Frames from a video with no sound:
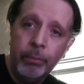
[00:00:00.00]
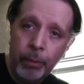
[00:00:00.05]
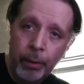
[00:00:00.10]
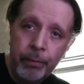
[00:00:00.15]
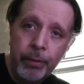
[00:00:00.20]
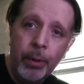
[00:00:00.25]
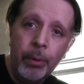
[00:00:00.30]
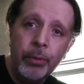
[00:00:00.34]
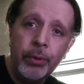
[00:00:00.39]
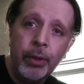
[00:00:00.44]

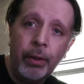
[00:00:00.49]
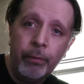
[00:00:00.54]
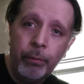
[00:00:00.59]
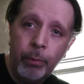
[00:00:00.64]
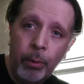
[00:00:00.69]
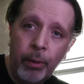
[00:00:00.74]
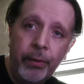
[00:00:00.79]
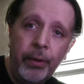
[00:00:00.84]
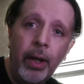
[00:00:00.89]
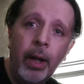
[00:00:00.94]
reviews are
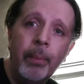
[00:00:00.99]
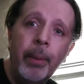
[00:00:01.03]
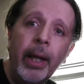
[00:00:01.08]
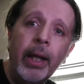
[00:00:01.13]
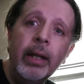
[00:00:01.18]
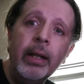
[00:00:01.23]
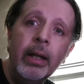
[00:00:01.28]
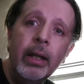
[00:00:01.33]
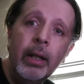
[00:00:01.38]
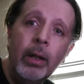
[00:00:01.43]

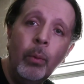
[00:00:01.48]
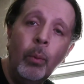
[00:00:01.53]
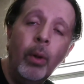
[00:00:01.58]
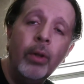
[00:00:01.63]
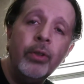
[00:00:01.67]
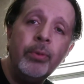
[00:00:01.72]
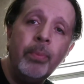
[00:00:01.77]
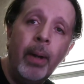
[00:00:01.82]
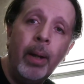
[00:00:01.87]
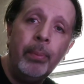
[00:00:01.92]
forthcoming
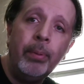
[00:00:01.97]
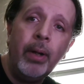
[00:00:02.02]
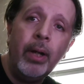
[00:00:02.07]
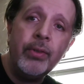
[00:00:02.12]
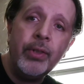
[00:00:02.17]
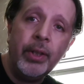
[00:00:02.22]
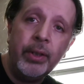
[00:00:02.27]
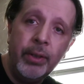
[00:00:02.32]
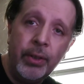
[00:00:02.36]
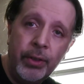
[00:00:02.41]
once my
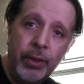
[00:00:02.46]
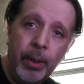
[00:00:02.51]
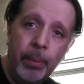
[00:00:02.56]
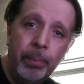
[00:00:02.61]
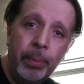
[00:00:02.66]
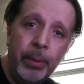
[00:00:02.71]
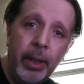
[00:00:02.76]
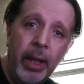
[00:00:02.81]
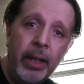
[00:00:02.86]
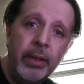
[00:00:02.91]
project is
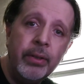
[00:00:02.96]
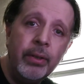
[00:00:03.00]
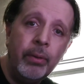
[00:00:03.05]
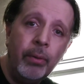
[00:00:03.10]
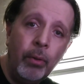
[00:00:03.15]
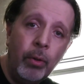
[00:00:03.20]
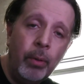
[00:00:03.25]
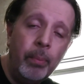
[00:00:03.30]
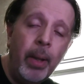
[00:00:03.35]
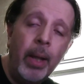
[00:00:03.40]
complete,
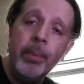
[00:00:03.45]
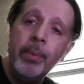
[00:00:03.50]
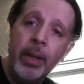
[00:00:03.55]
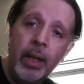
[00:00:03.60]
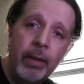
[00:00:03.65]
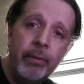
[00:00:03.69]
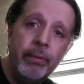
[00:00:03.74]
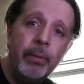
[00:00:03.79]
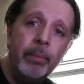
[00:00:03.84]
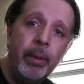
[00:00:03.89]
or maybe
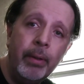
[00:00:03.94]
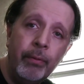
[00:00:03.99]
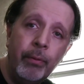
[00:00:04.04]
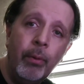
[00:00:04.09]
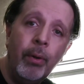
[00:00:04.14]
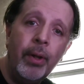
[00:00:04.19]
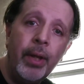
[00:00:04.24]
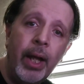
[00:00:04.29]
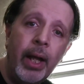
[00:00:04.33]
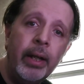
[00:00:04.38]
even
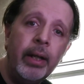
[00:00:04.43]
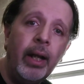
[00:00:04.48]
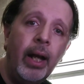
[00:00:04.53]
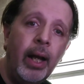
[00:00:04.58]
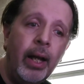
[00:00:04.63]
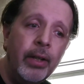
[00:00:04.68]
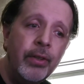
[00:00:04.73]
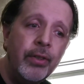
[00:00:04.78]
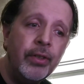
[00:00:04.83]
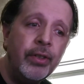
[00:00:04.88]
before that.
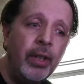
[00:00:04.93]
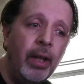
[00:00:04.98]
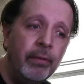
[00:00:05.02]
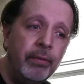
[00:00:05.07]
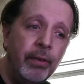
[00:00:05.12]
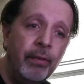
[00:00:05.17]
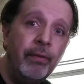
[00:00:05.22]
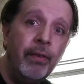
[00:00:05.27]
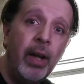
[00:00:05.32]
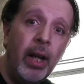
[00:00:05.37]
I just
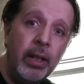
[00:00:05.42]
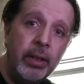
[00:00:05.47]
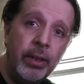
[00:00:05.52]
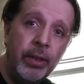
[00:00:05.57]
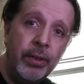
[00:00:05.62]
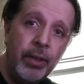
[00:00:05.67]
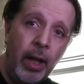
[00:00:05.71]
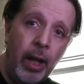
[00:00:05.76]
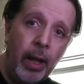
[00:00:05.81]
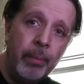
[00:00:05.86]
have to find
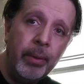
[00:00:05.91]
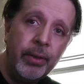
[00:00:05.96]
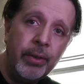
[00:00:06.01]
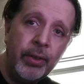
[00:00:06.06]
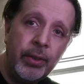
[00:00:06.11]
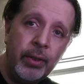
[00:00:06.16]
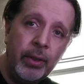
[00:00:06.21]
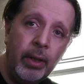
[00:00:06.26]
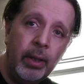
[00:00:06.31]
the time.